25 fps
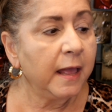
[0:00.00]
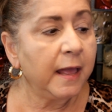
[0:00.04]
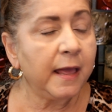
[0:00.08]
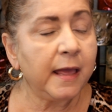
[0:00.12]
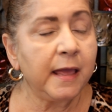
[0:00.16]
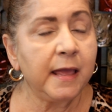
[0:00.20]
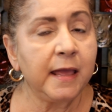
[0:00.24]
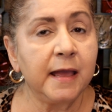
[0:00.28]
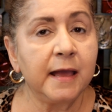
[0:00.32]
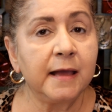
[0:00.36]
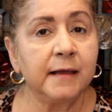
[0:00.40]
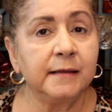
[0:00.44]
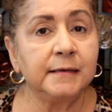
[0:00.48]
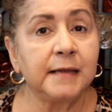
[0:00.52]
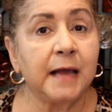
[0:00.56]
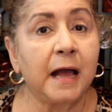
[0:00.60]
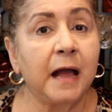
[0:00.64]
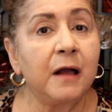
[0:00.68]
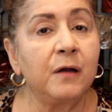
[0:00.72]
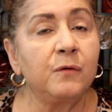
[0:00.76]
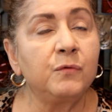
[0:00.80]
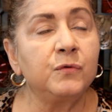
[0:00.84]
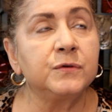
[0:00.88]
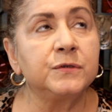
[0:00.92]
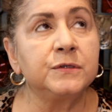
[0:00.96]
And
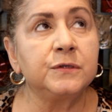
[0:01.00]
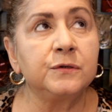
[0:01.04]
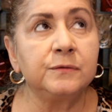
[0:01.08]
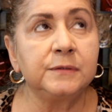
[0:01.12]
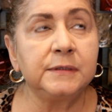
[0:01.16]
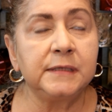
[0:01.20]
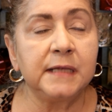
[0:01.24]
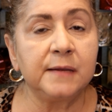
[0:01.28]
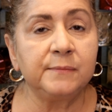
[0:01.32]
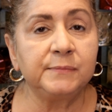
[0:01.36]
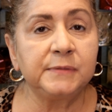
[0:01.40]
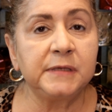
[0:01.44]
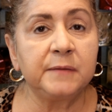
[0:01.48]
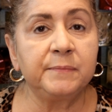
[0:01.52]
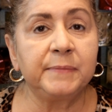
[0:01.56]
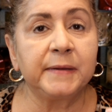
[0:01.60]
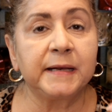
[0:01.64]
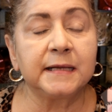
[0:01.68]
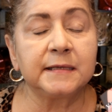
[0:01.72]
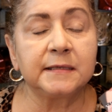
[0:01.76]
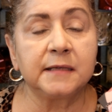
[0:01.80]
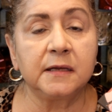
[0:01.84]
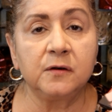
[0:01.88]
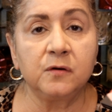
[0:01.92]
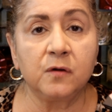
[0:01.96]
I was so tempted, but
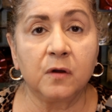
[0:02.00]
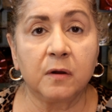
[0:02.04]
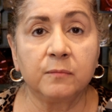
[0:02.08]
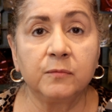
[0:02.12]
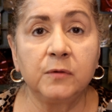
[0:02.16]
I said no,